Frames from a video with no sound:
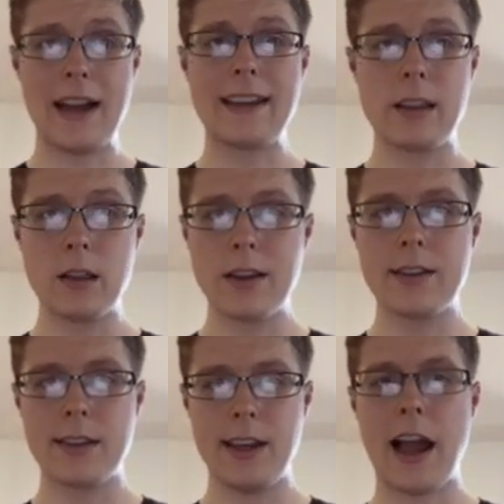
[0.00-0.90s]
I can look at
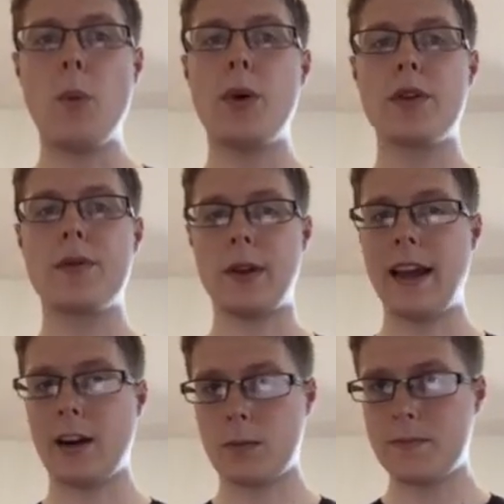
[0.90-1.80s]
the output of a
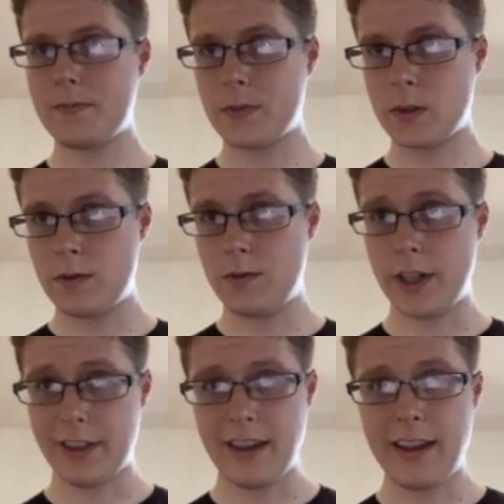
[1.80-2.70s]
layer
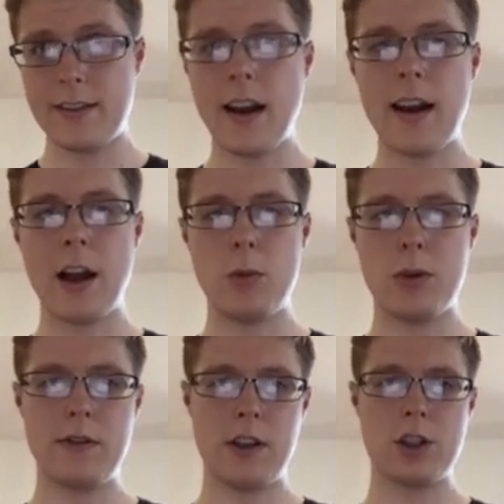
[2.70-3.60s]
via the dot
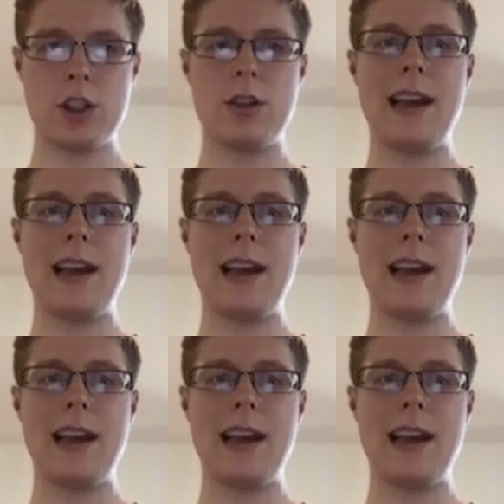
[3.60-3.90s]
output function.